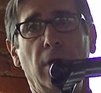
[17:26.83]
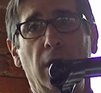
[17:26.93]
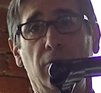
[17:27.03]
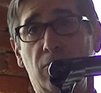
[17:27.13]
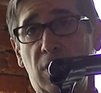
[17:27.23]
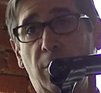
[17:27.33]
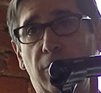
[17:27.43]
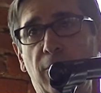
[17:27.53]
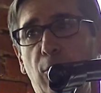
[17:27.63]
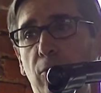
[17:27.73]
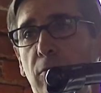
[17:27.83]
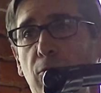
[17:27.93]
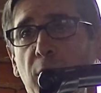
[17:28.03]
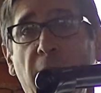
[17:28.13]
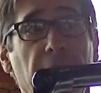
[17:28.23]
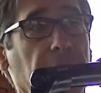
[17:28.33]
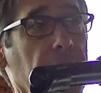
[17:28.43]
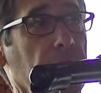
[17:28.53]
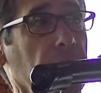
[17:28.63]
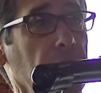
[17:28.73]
and some of the food we might eat in